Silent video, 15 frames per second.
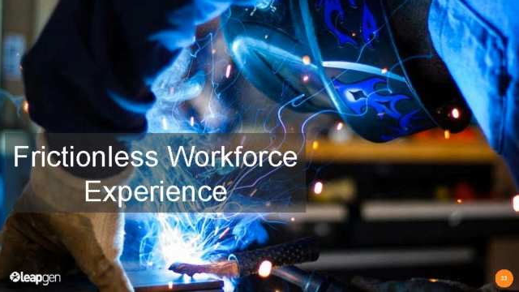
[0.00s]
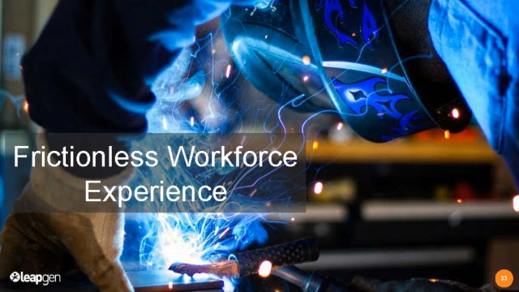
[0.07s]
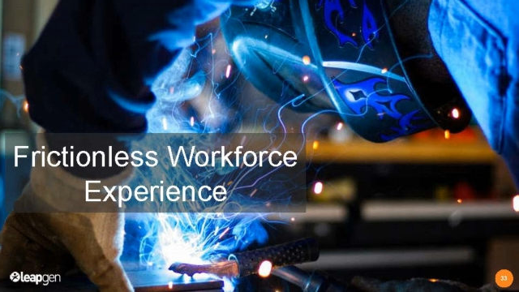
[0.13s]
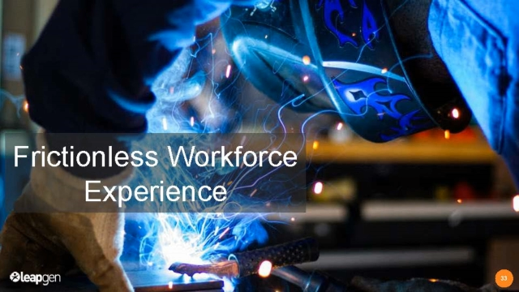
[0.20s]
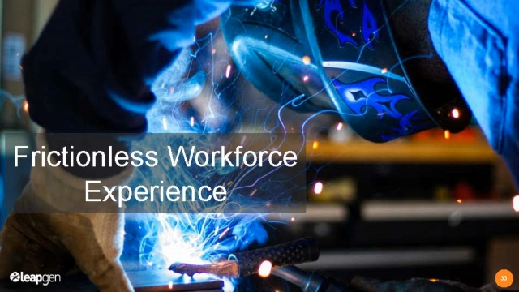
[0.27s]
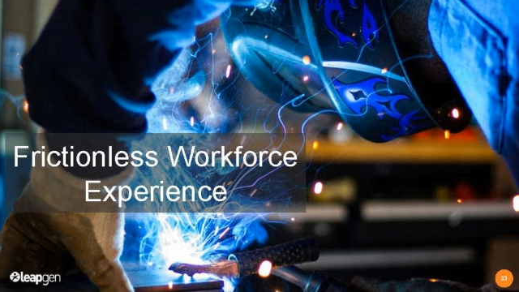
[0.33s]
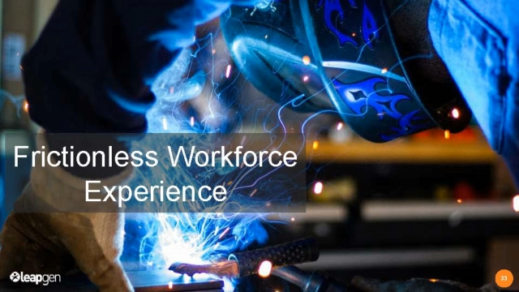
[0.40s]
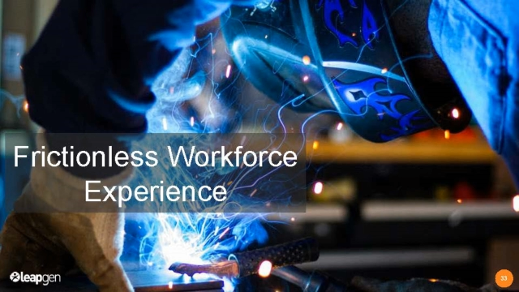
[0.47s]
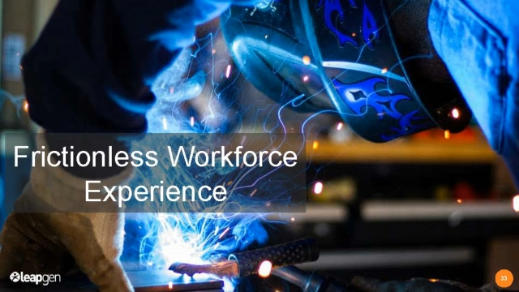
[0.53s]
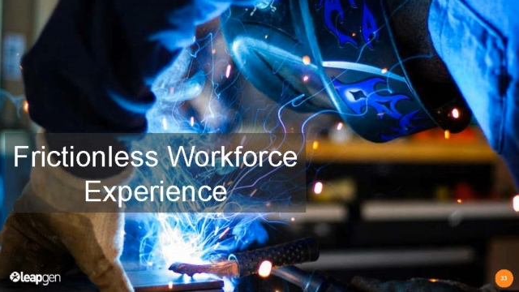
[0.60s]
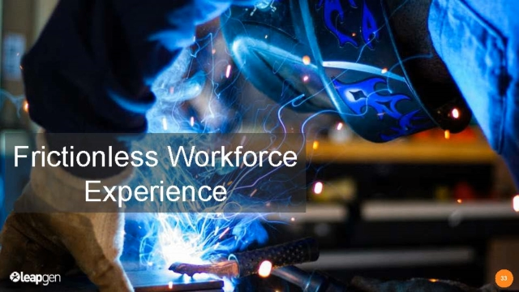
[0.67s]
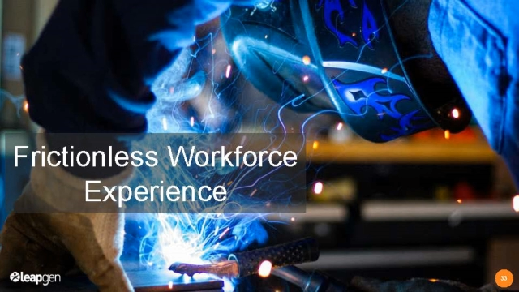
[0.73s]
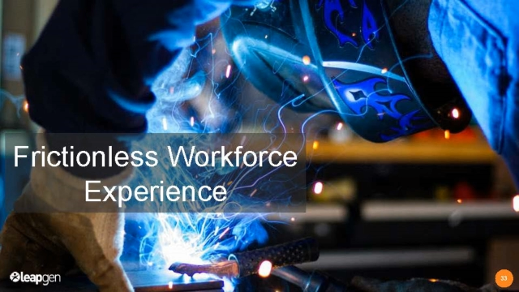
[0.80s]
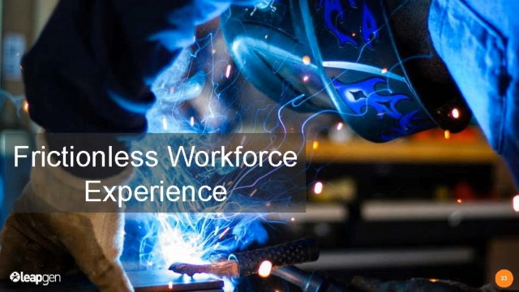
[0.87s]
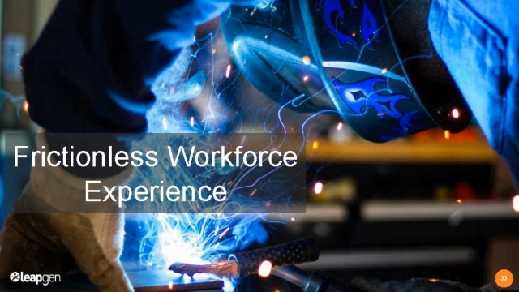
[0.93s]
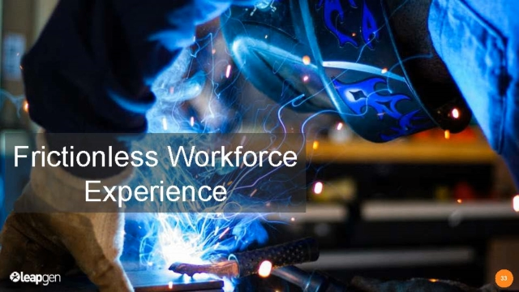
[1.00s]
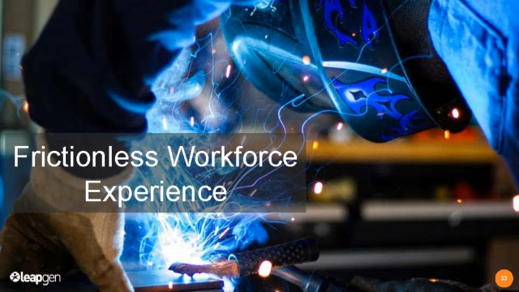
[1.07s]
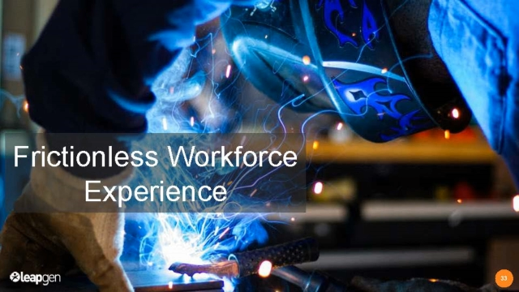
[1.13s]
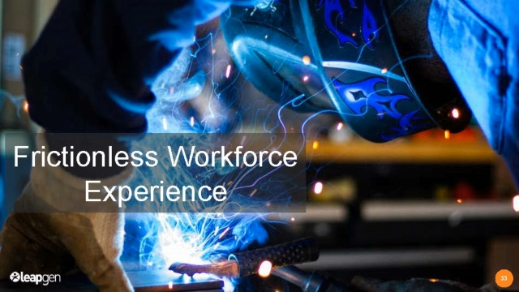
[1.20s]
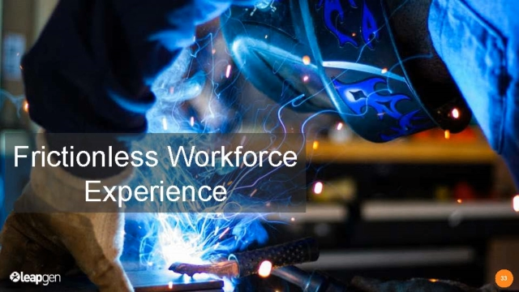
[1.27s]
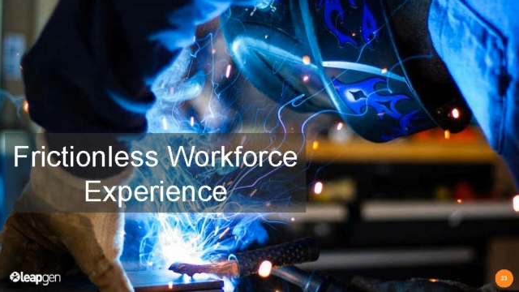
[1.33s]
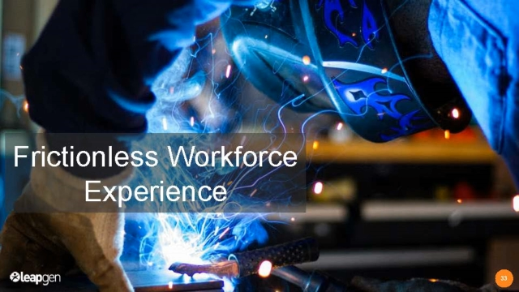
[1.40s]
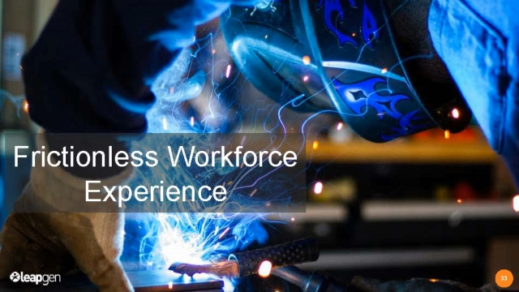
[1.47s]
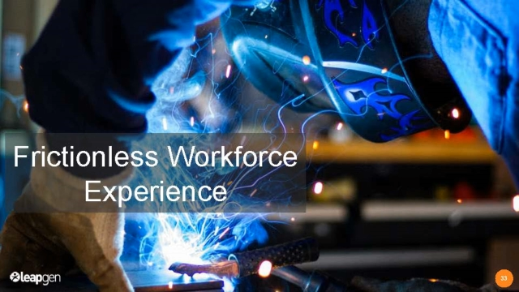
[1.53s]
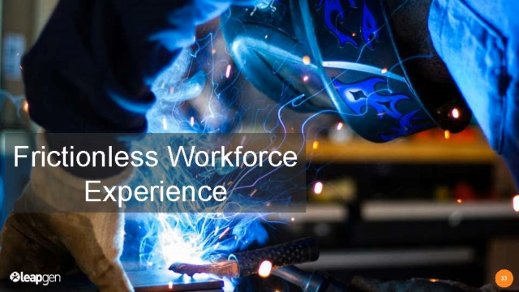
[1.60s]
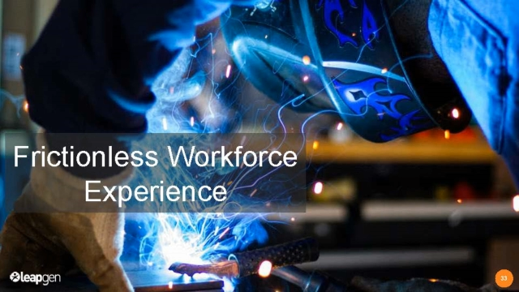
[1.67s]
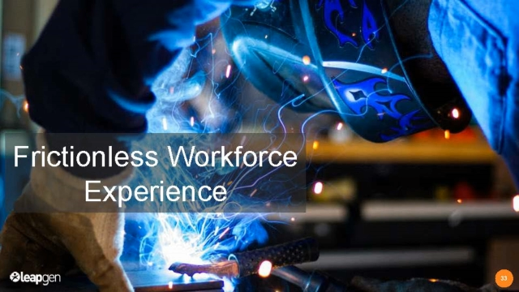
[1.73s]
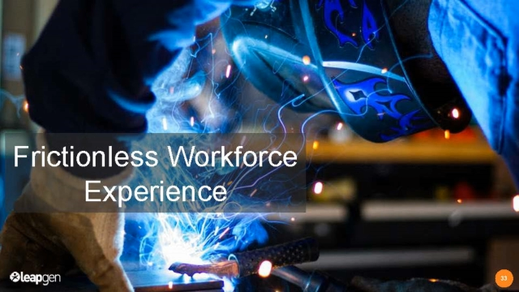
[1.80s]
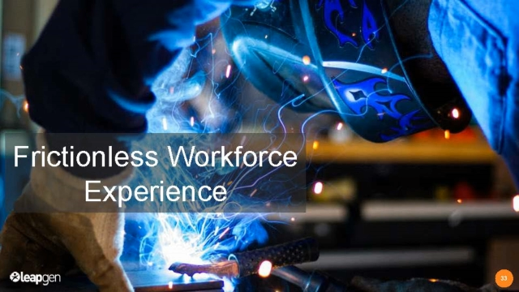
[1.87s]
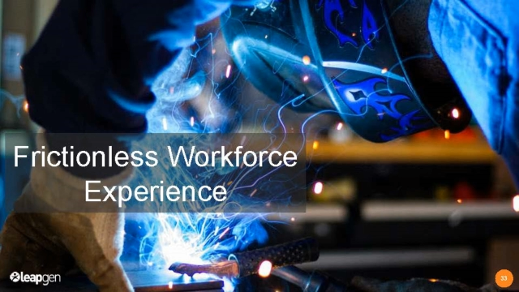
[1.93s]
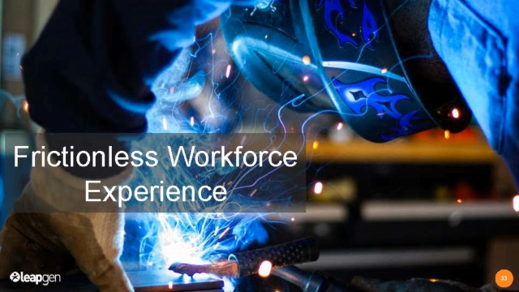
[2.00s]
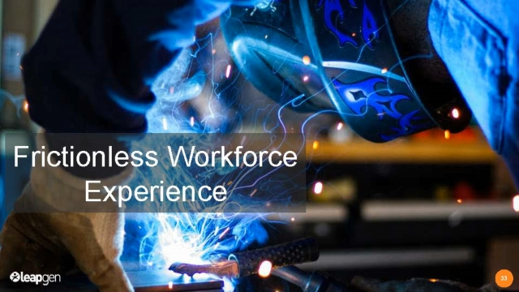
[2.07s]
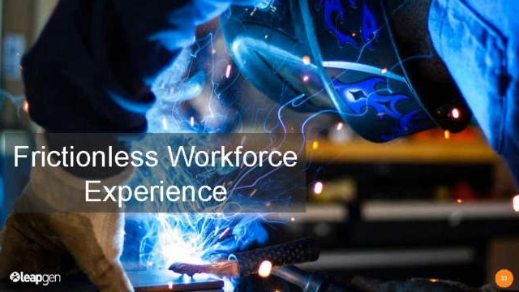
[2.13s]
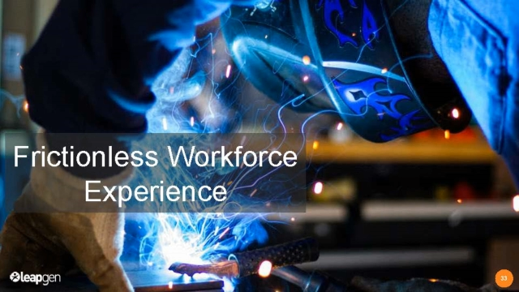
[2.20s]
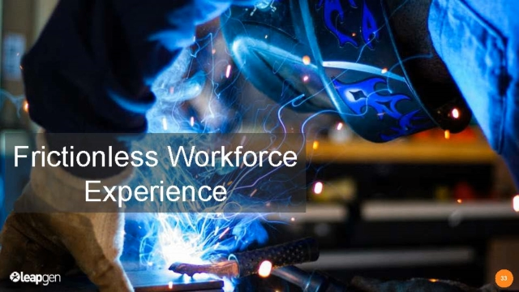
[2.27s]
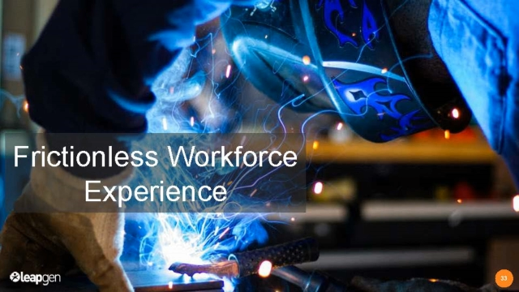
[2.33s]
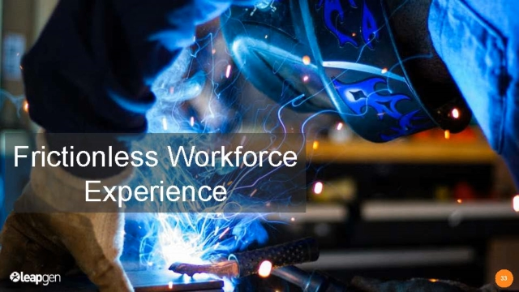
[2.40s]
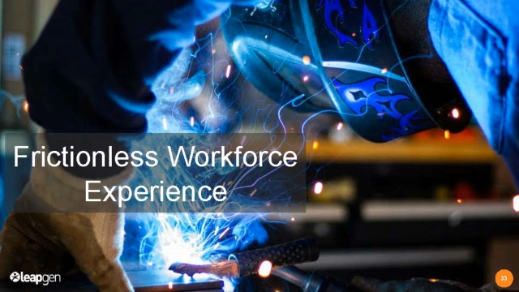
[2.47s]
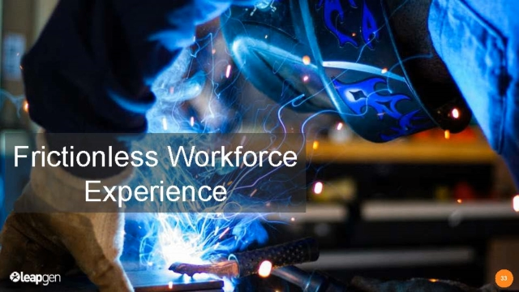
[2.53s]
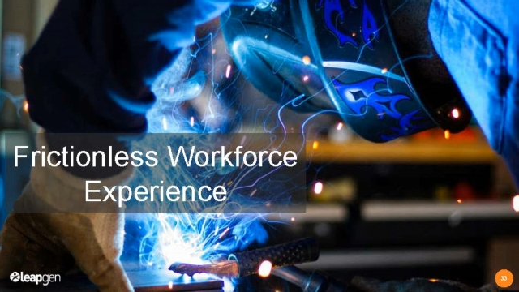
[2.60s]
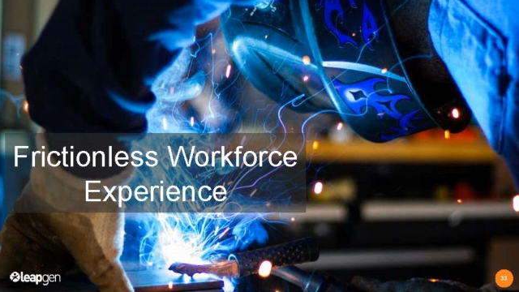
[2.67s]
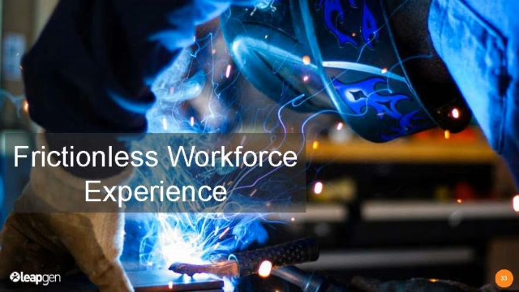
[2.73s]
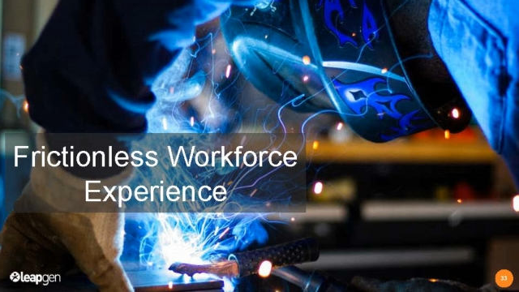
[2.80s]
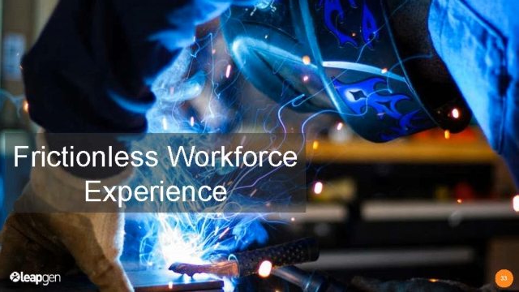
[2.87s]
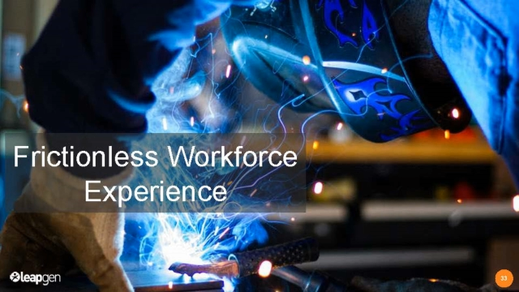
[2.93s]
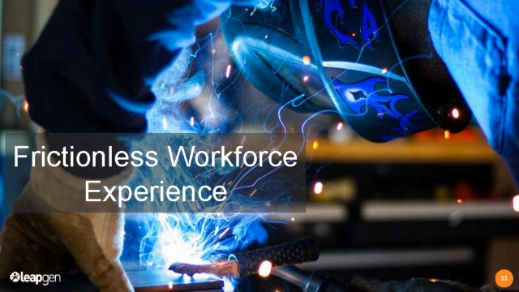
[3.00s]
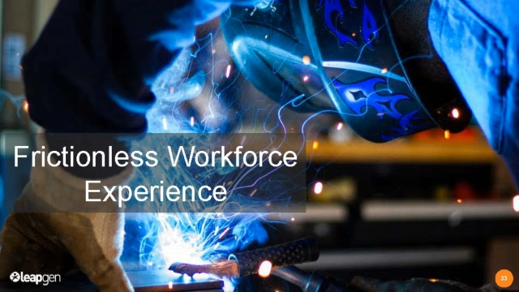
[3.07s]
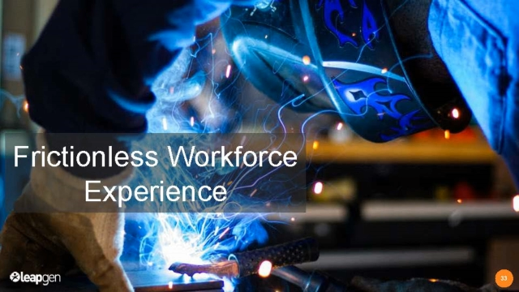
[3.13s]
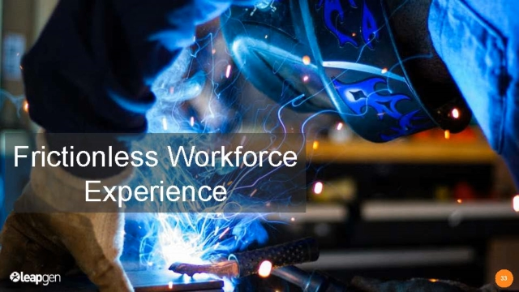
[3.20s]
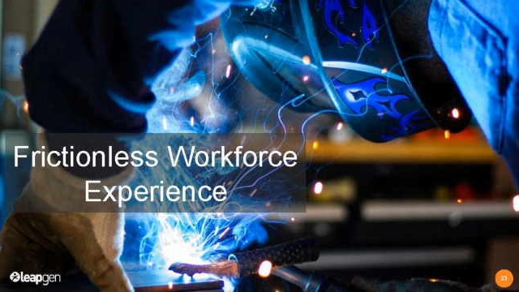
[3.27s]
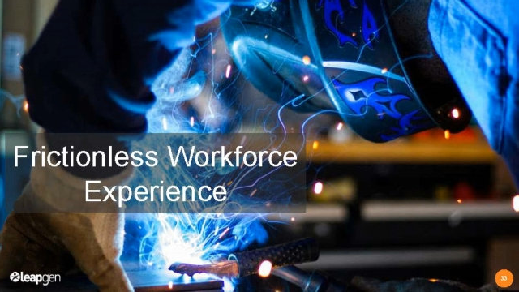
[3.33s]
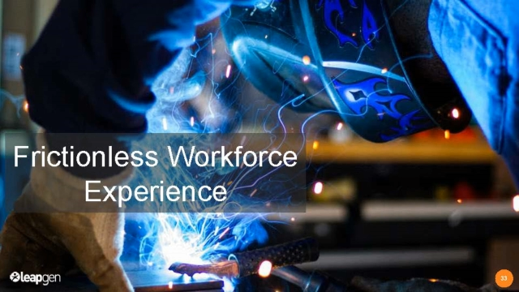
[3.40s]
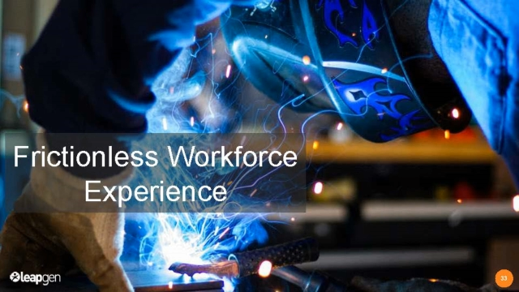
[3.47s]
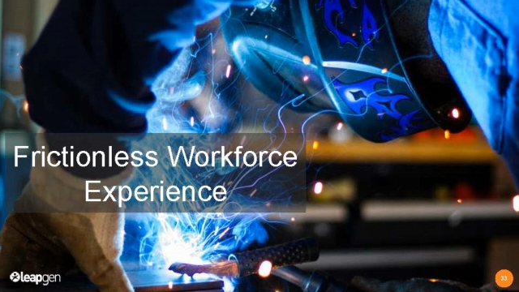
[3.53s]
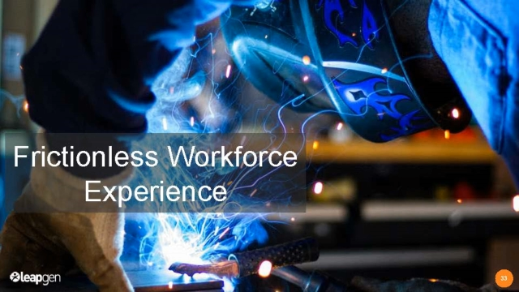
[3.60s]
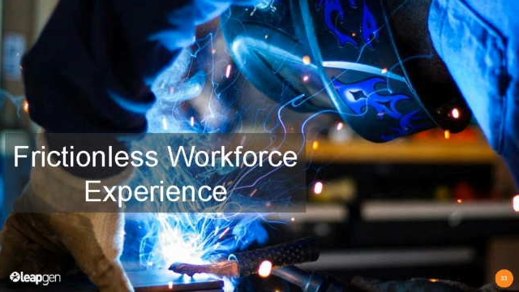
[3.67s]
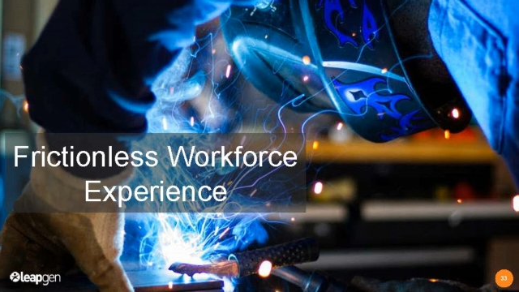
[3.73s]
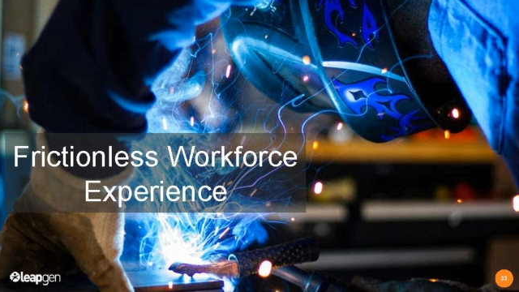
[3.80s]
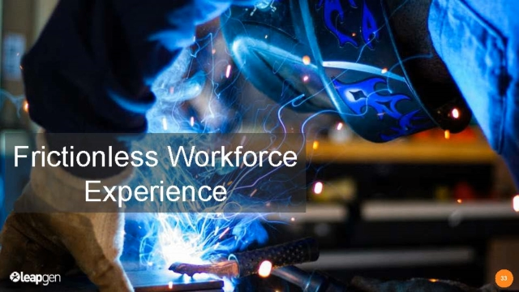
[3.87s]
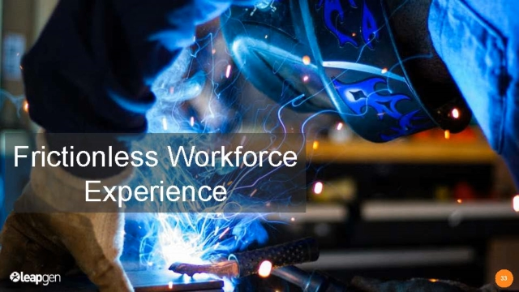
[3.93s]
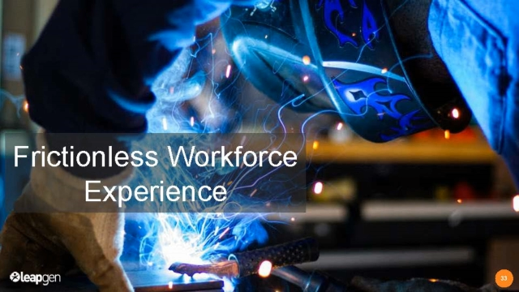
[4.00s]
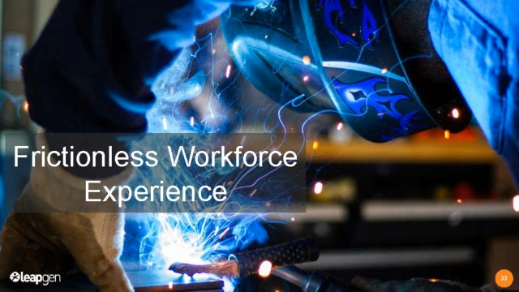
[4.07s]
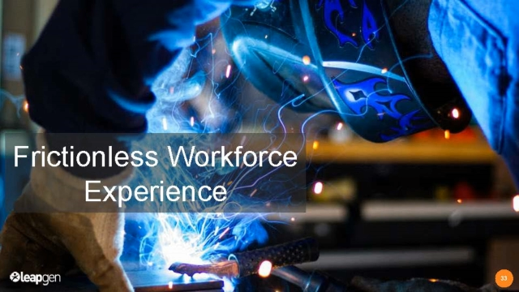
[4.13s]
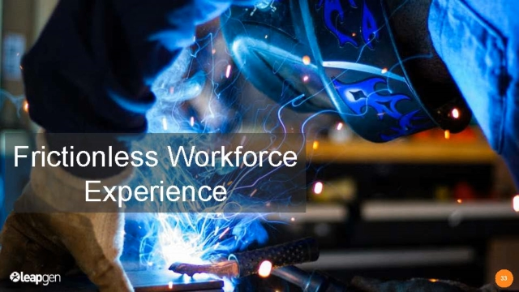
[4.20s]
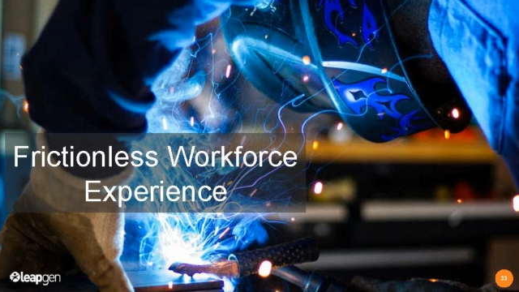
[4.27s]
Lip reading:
Nobody's mouth can be seen.